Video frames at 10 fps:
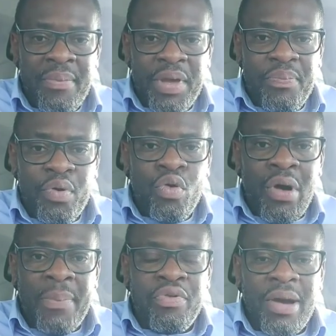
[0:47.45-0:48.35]
people who
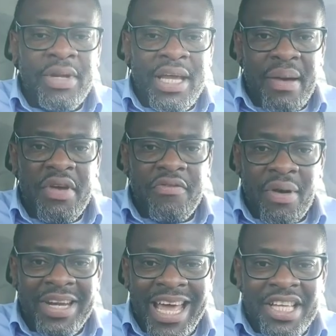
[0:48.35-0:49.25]
are probably coming
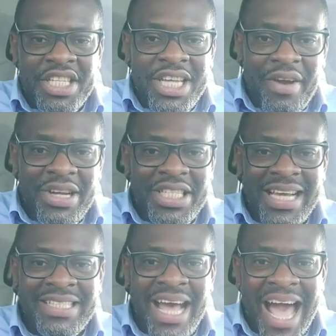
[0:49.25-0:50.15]
from the engineering
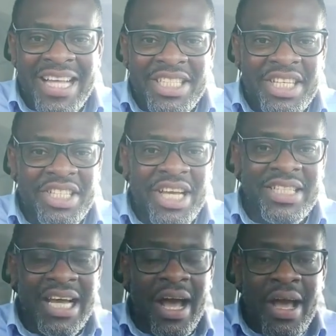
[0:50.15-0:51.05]
sector, IT
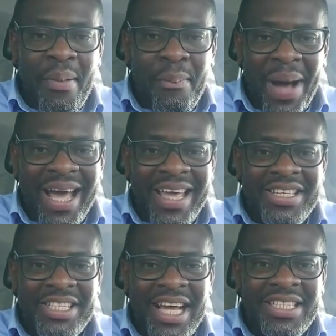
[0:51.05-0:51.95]
sector,
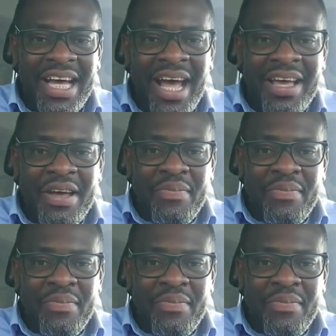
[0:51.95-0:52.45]
banking sector,